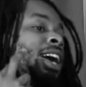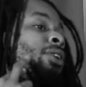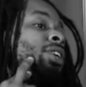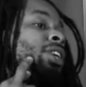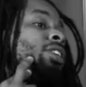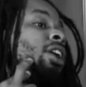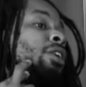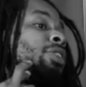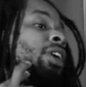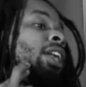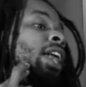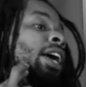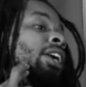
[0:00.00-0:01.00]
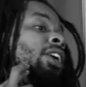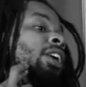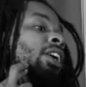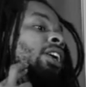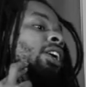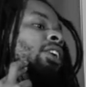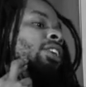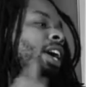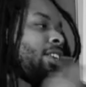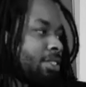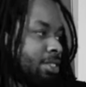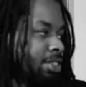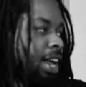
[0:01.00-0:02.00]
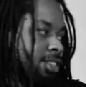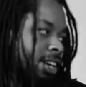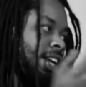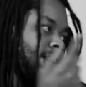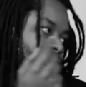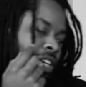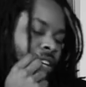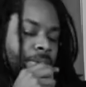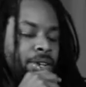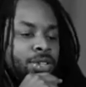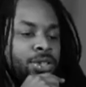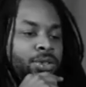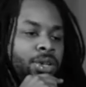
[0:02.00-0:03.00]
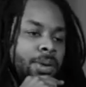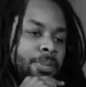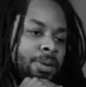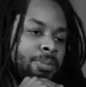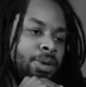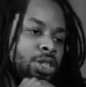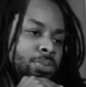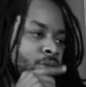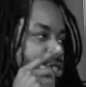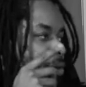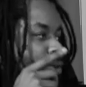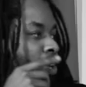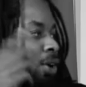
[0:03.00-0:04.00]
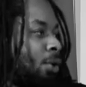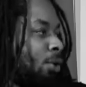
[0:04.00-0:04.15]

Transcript: he sounded music. Nothing like. Yes, that's a legendary one too. Him on Much Music with the